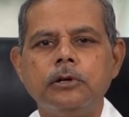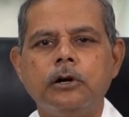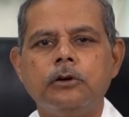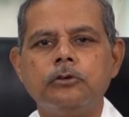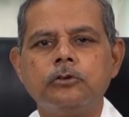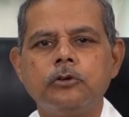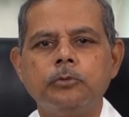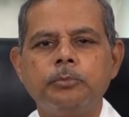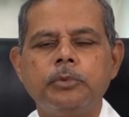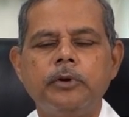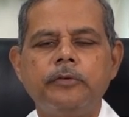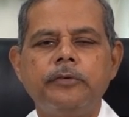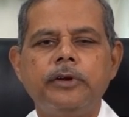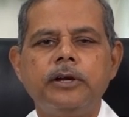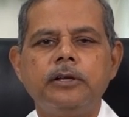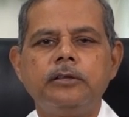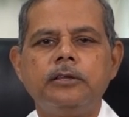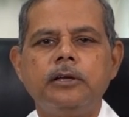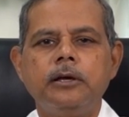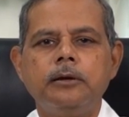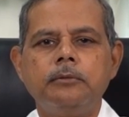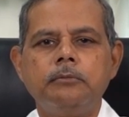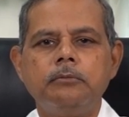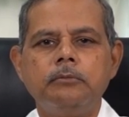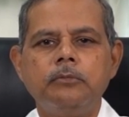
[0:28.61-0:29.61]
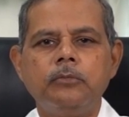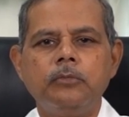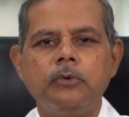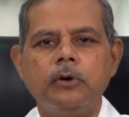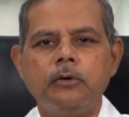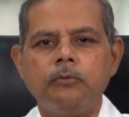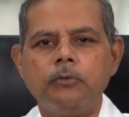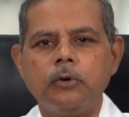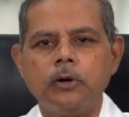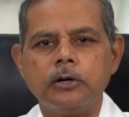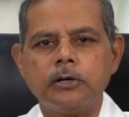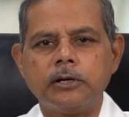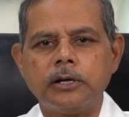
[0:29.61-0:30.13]
how to prevent them,
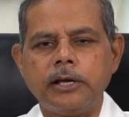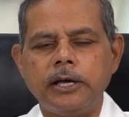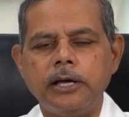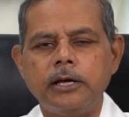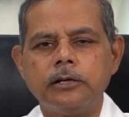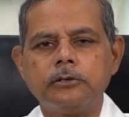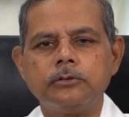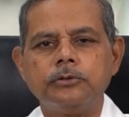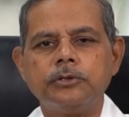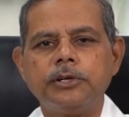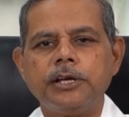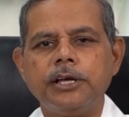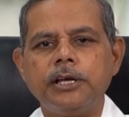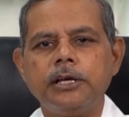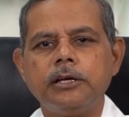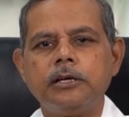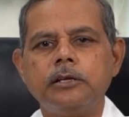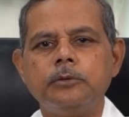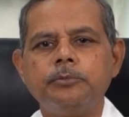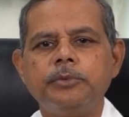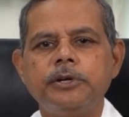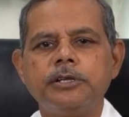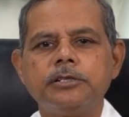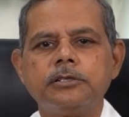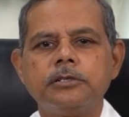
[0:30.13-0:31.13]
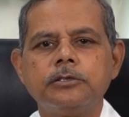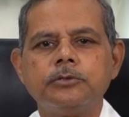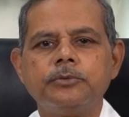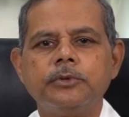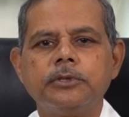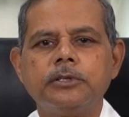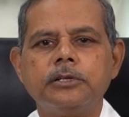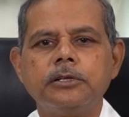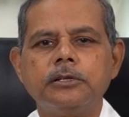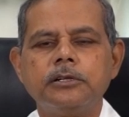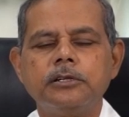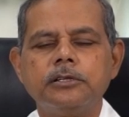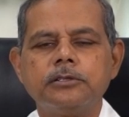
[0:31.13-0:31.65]
what care to take in patients
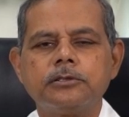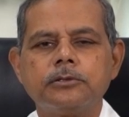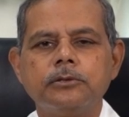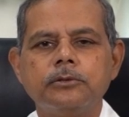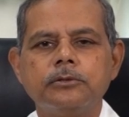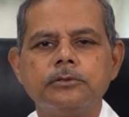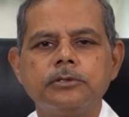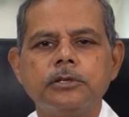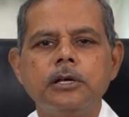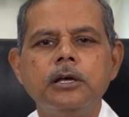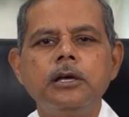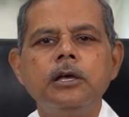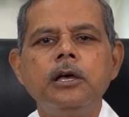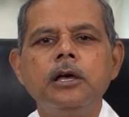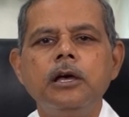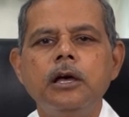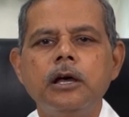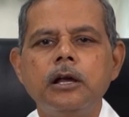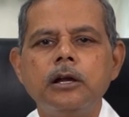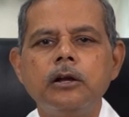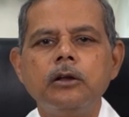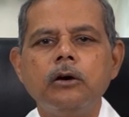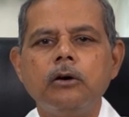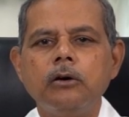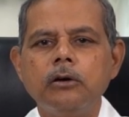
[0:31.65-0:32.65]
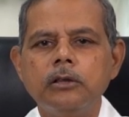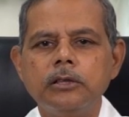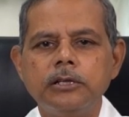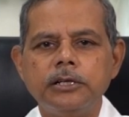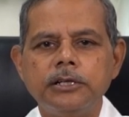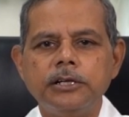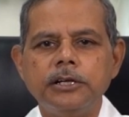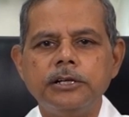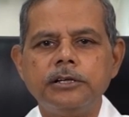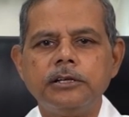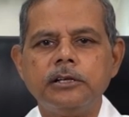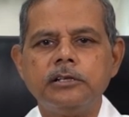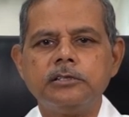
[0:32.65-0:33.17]
with kidney stones, and all the
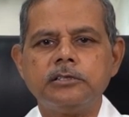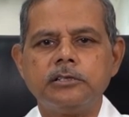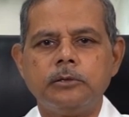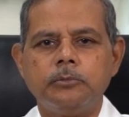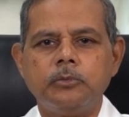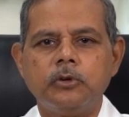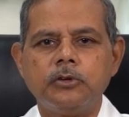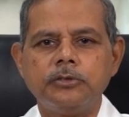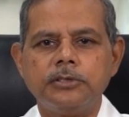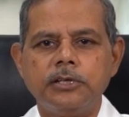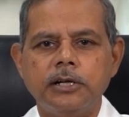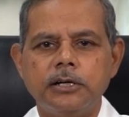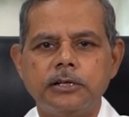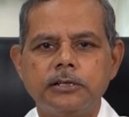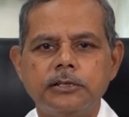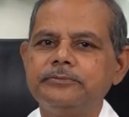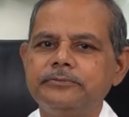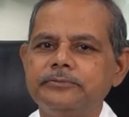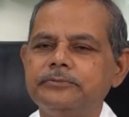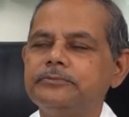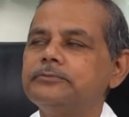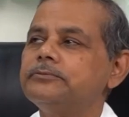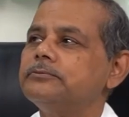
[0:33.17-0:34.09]
details about that.